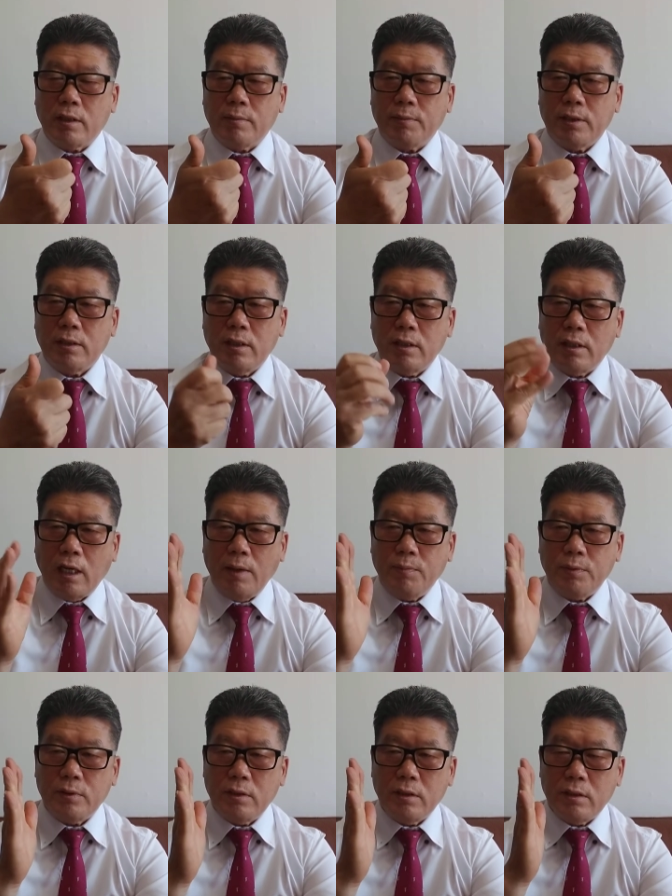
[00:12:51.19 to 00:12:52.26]
But the other,
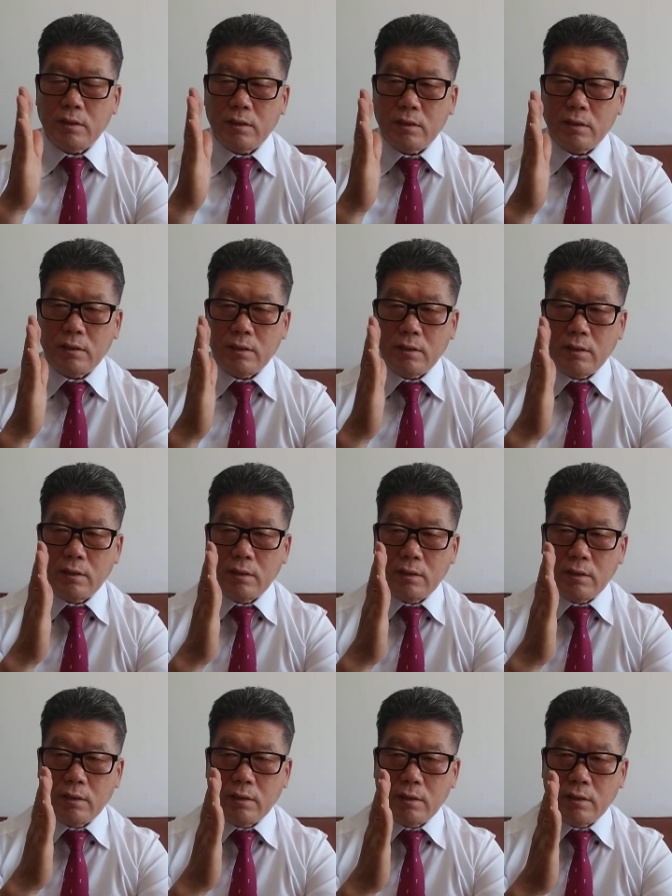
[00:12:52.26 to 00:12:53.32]
after
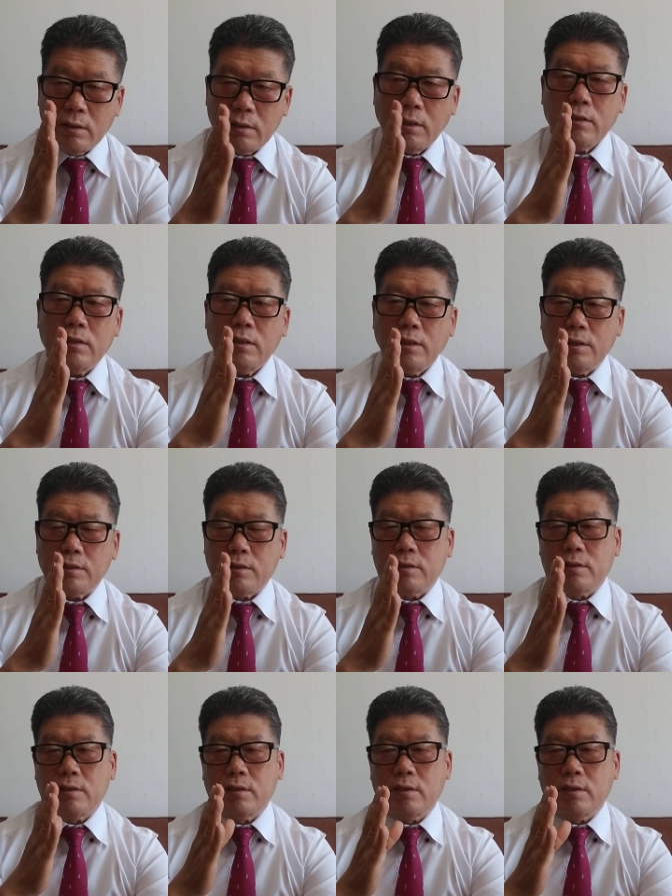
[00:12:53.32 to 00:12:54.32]
30 years,